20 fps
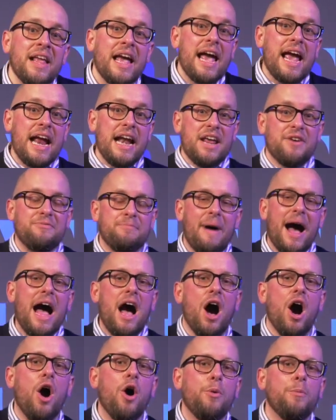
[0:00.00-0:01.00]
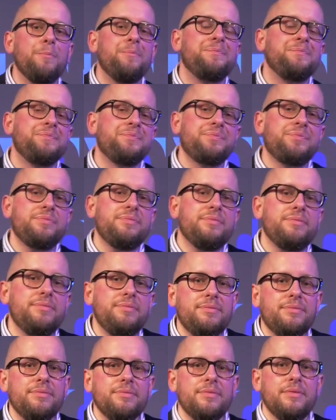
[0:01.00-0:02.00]
And if my hope
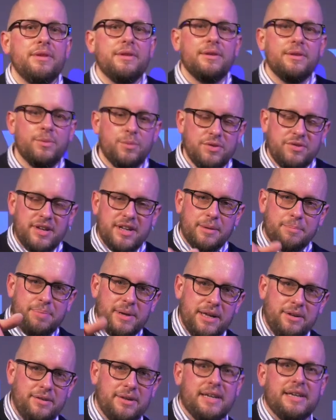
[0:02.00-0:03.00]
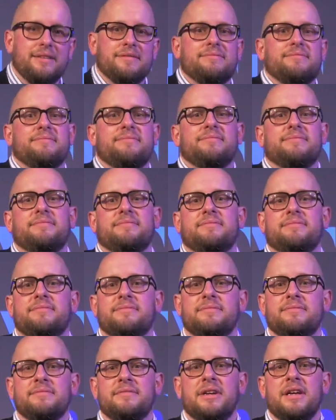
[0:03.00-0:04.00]
was in a building,
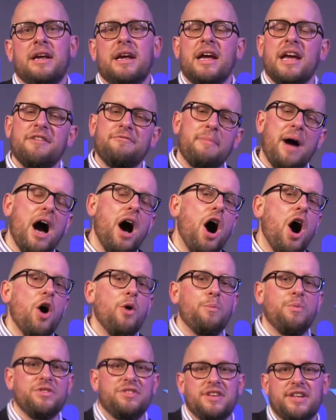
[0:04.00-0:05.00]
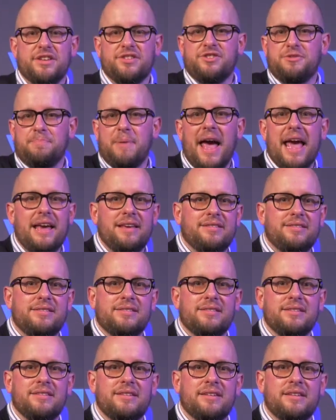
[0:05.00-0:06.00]
if my hope was in a
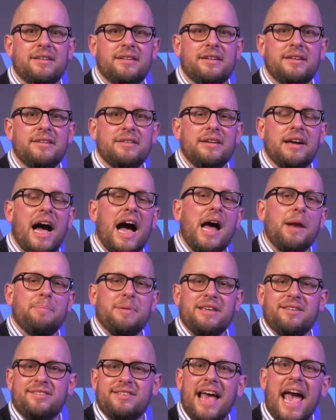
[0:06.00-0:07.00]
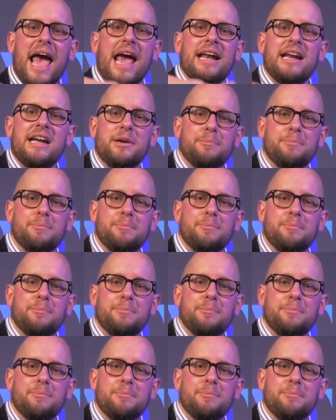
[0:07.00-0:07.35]
space, I'd be sad and